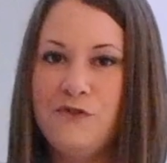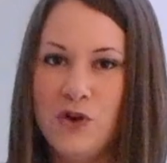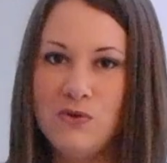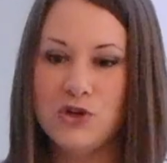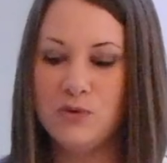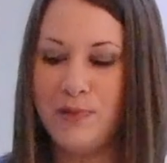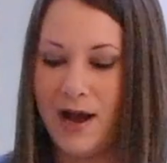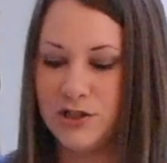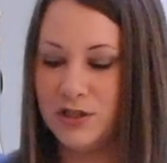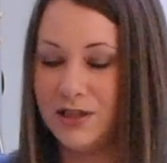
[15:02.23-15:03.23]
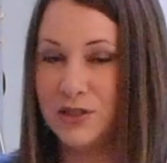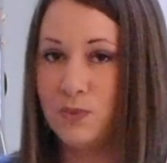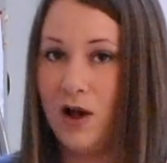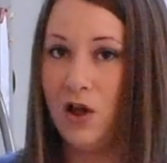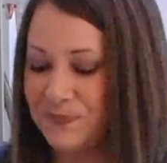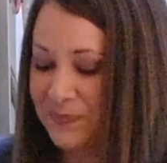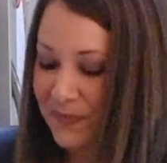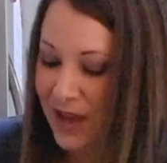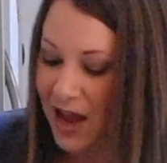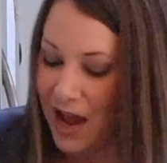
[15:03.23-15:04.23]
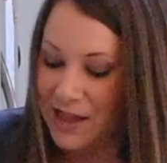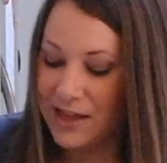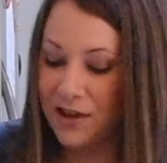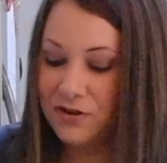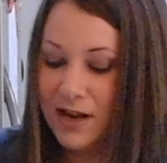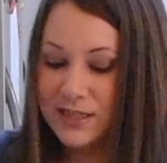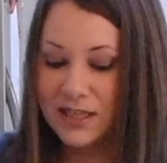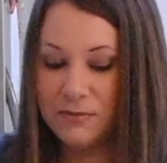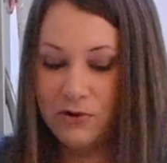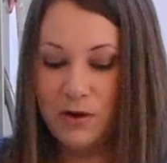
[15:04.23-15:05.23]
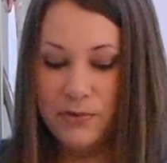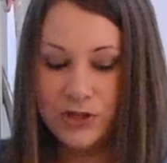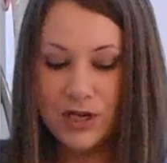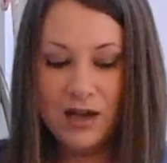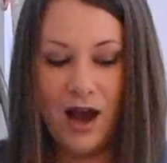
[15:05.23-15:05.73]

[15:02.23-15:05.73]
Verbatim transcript: future batches as well. The other nice thing about kombucha,